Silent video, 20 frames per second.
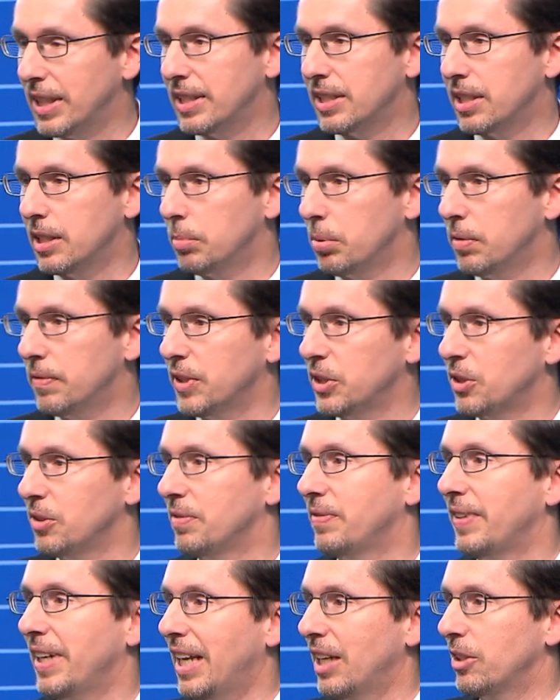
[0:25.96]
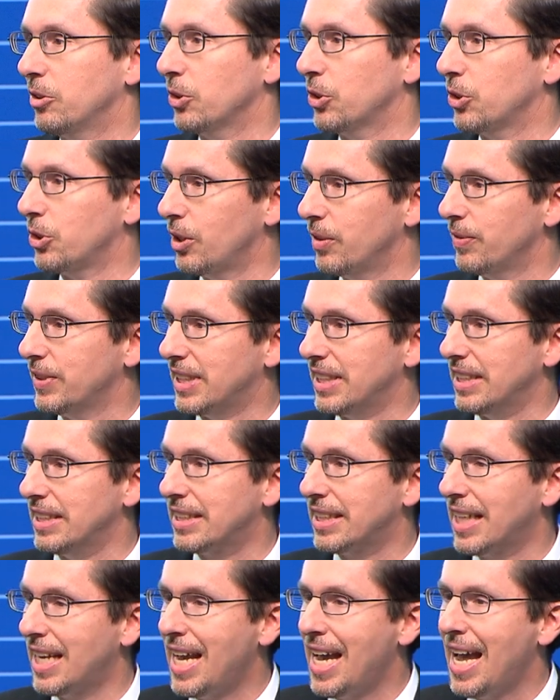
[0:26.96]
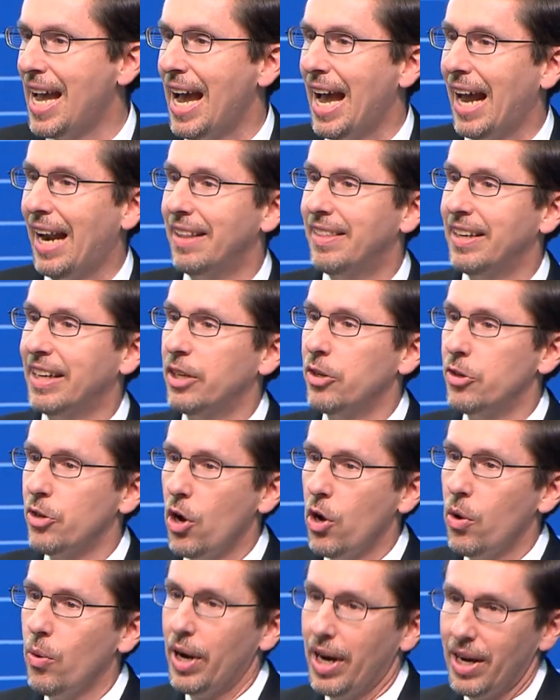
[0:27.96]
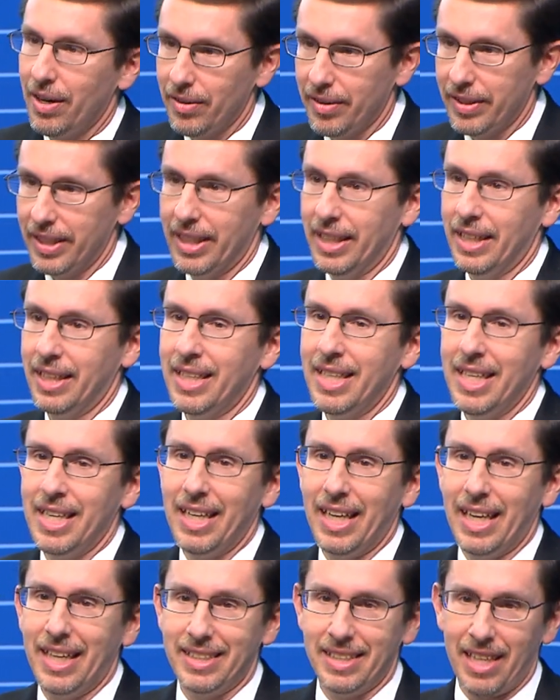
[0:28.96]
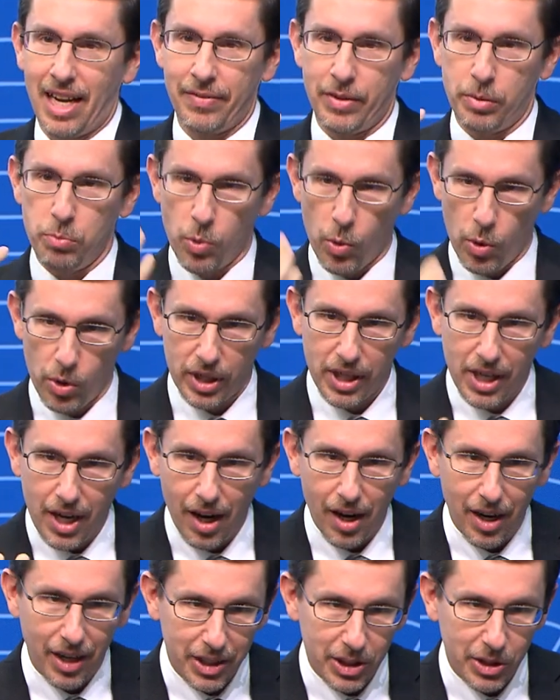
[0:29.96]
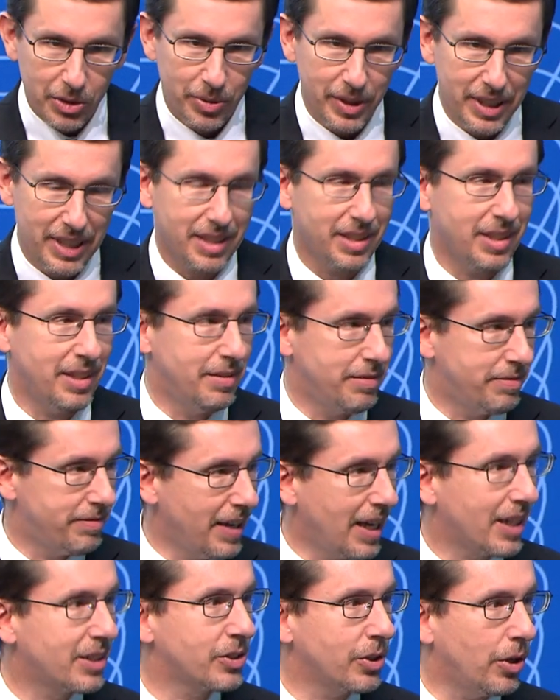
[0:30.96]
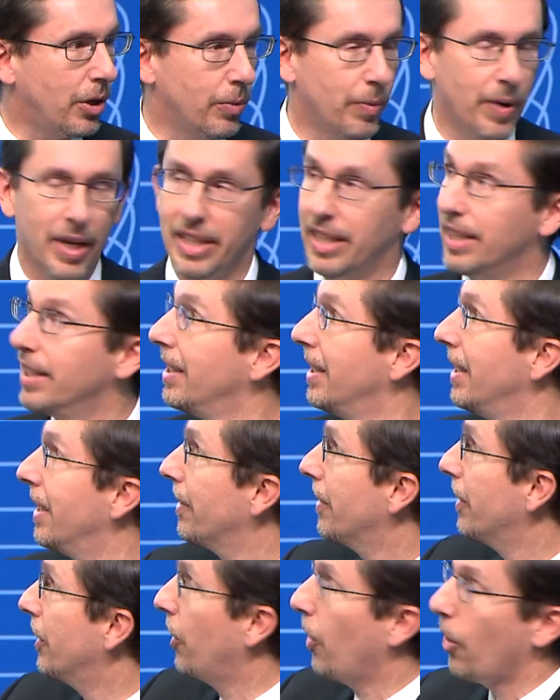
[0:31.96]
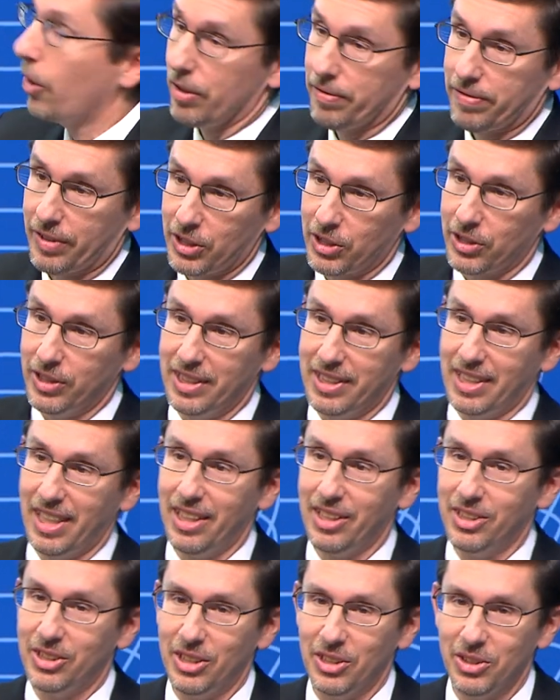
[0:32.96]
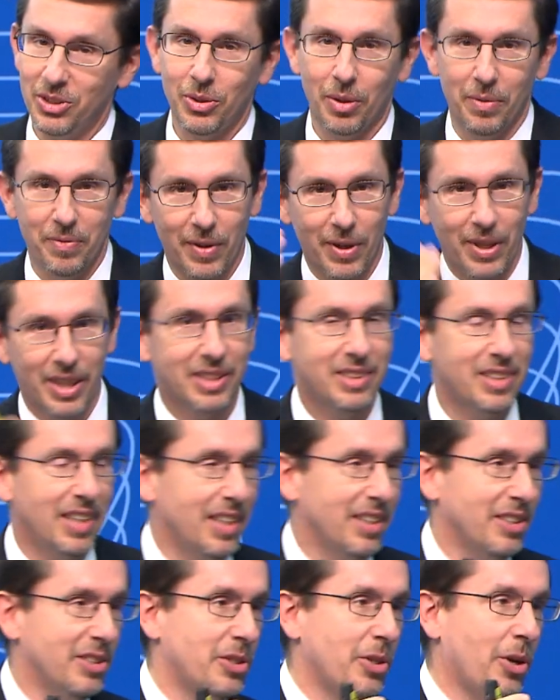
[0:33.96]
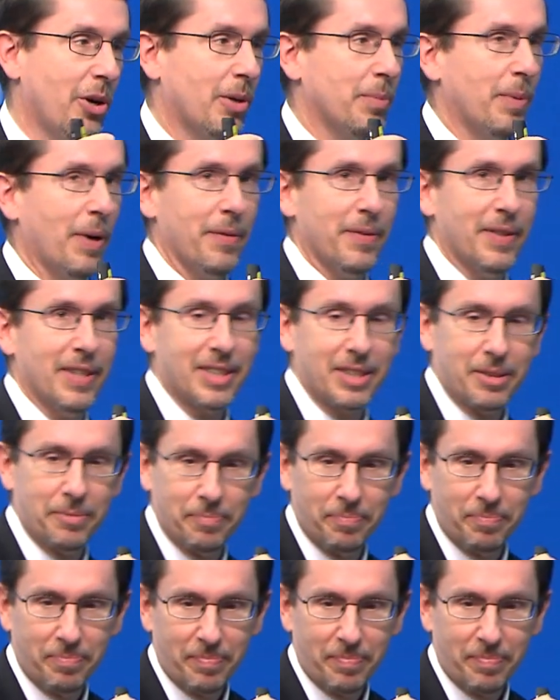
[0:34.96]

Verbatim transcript: and the provision of financial services. And I think in no area is it having more concrete effects already than in artificial intelligence. So I'm very excited to talk about this.